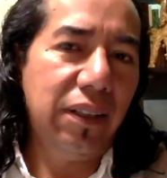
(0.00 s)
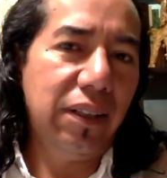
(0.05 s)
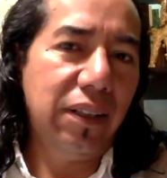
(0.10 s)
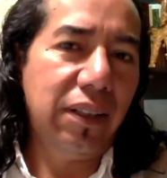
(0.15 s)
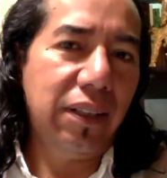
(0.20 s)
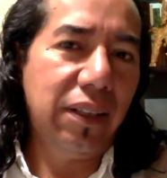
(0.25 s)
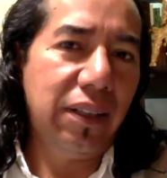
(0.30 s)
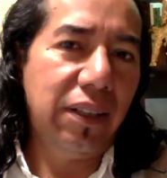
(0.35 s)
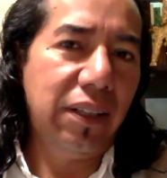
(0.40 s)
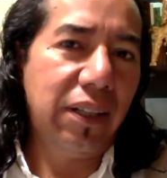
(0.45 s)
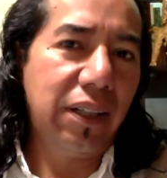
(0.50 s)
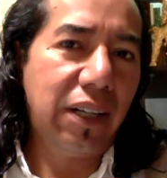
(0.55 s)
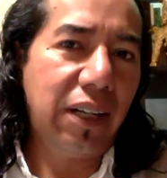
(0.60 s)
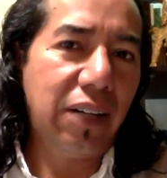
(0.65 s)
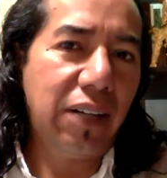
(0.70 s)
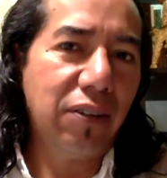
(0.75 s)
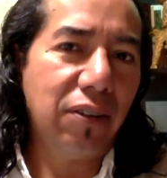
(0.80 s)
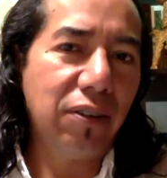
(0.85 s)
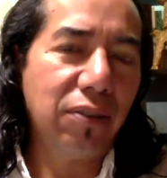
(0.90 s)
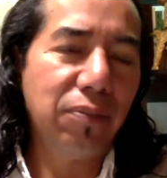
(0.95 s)
they, there
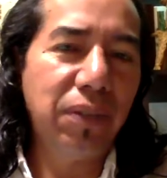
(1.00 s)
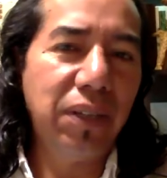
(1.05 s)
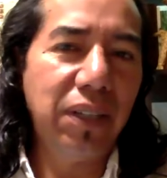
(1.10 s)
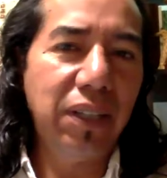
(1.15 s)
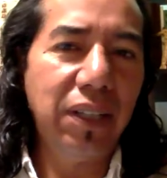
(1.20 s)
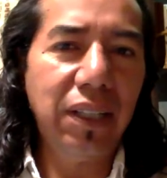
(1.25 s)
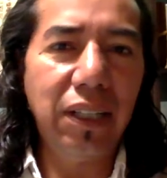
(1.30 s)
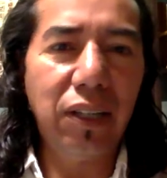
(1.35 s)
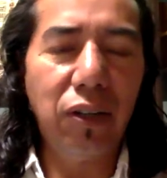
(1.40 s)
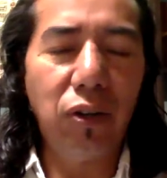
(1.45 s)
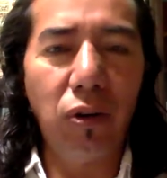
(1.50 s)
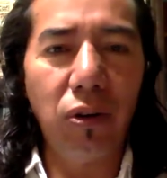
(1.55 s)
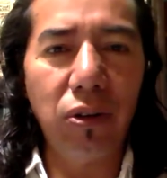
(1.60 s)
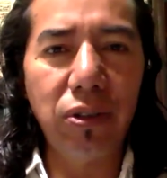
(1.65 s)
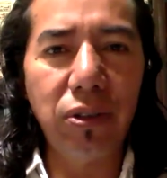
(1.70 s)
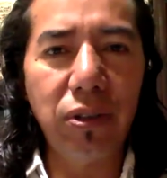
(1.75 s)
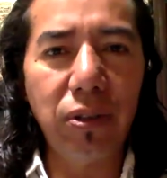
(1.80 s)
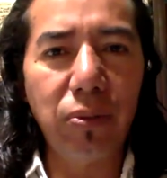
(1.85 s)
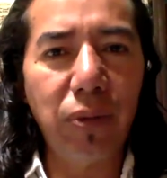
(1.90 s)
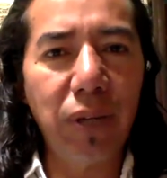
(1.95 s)
cannot be
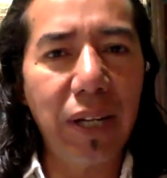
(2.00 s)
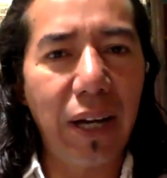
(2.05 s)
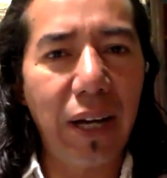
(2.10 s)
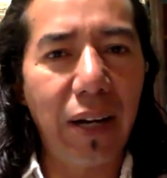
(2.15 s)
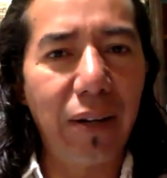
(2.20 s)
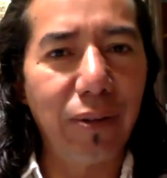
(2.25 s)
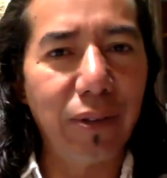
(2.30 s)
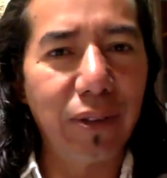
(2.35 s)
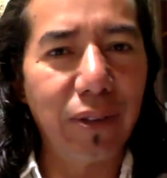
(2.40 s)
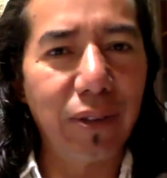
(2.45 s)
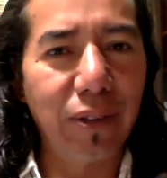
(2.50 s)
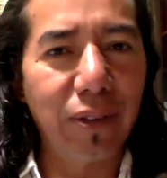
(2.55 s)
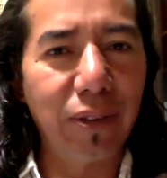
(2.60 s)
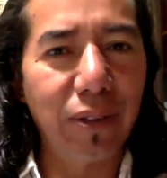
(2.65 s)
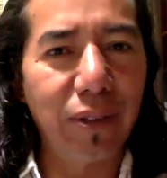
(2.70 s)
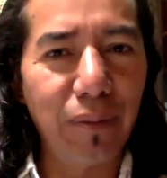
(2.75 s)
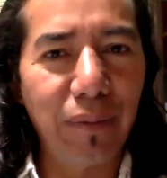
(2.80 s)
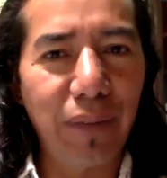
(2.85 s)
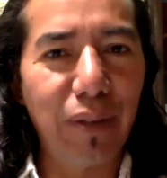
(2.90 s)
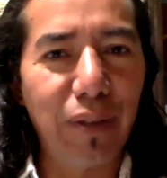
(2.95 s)
culture without
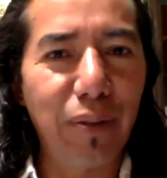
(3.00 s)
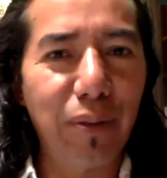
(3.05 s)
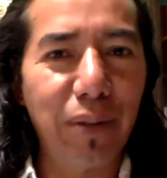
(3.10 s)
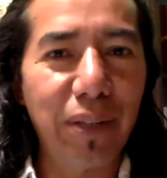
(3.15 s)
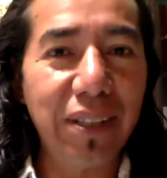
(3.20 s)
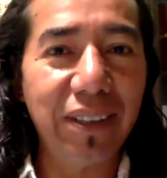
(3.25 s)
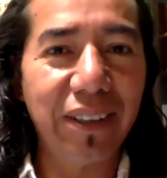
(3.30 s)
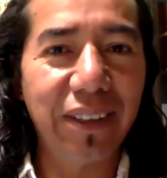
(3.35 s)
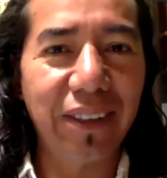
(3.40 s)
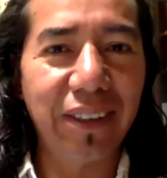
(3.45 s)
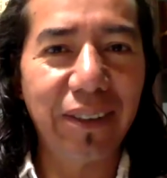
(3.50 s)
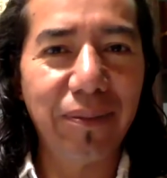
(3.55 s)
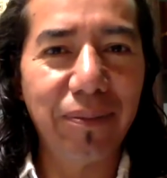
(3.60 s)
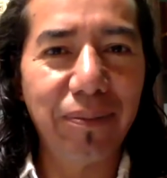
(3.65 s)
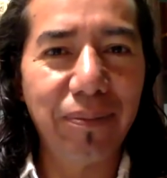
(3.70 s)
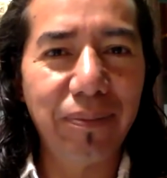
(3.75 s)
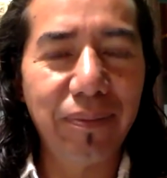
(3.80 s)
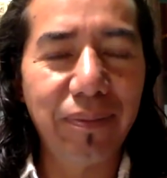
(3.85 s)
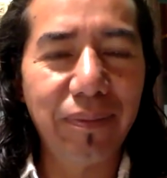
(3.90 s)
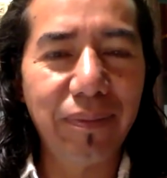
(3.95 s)
biodiversity.